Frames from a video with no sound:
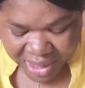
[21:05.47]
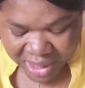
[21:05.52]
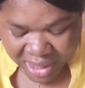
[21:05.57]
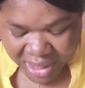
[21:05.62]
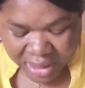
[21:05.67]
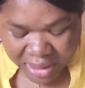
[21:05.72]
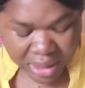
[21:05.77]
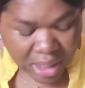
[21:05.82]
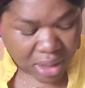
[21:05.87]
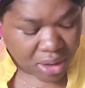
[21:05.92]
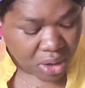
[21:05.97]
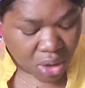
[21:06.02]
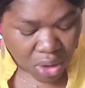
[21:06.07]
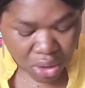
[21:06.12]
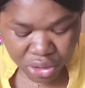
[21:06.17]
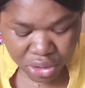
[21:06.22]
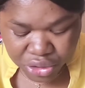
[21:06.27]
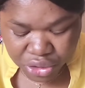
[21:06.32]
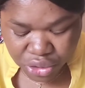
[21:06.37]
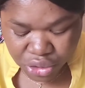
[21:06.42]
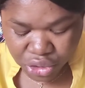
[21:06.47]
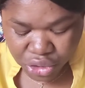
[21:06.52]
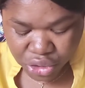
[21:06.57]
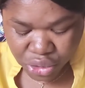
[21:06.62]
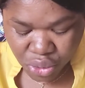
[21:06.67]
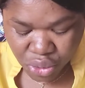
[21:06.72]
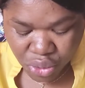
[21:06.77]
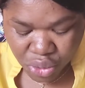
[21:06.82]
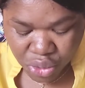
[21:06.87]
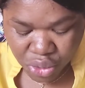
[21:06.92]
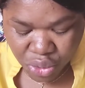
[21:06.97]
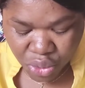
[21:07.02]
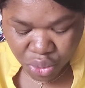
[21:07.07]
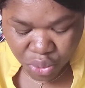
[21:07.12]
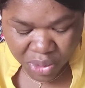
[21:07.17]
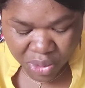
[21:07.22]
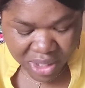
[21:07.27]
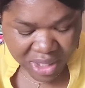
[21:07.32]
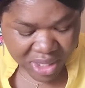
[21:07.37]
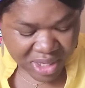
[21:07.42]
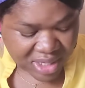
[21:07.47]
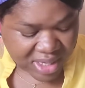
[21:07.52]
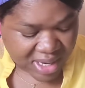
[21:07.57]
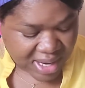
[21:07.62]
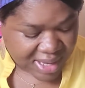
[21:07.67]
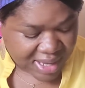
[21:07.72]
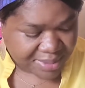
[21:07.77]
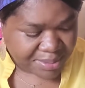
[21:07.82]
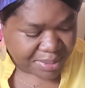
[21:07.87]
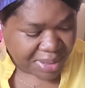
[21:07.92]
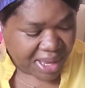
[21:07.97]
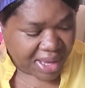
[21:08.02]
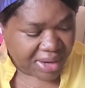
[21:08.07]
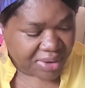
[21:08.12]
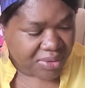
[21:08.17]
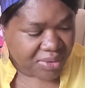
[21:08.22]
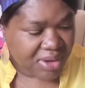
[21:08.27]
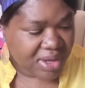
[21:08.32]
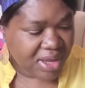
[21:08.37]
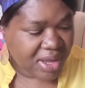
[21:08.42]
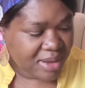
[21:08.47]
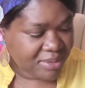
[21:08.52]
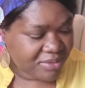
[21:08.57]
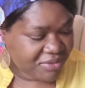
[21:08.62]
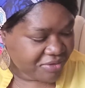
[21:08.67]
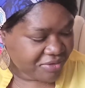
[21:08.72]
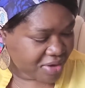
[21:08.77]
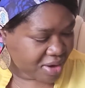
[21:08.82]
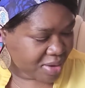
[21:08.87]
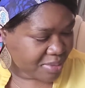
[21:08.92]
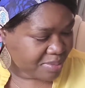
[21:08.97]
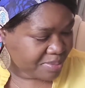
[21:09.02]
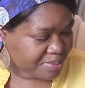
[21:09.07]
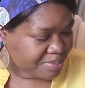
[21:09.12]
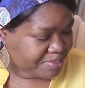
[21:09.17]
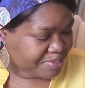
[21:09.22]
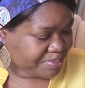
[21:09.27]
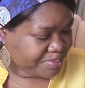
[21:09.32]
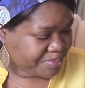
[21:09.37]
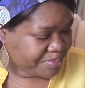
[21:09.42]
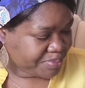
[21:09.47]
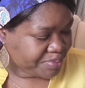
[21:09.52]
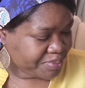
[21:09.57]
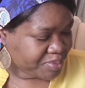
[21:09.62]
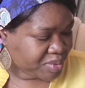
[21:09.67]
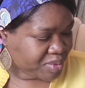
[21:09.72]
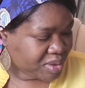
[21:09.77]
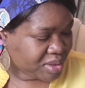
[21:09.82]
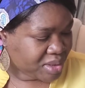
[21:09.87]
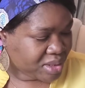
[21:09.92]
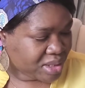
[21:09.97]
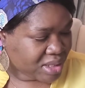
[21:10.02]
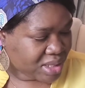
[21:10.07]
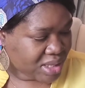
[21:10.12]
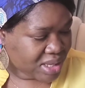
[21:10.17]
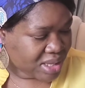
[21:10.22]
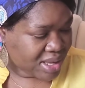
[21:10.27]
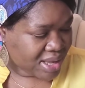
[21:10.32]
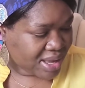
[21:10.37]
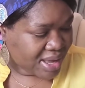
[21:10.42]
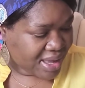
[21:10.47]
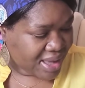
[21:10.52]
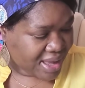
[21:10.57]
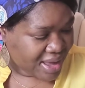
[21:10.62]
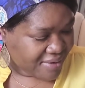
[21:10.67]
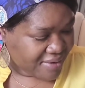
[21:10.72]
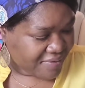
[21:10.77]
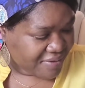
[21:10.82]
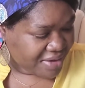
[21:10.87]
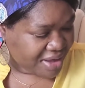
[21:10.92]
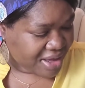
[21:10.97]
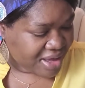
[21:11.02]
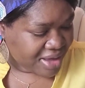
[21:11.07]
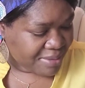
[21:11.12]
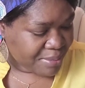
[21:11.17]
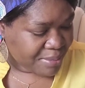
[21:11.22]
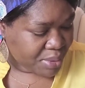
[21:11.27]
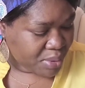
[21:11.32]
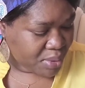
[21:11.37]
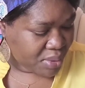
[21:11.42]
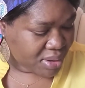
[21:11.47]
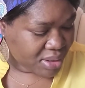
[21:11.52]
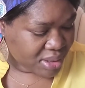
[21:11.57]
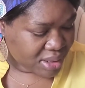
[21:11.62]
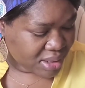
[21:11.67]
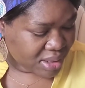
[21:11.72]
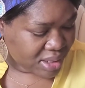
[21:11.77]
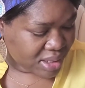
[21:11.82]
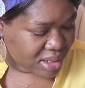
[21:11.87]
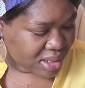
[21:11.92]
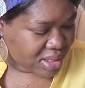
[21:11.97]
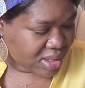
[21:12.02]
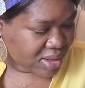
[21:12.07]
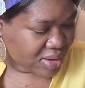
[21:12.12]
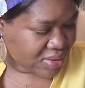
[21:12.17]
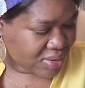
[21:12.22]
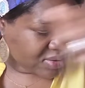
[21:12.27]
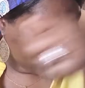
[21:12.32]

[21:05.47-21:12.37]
And I'll also show you where that pattern came from. I have a book here.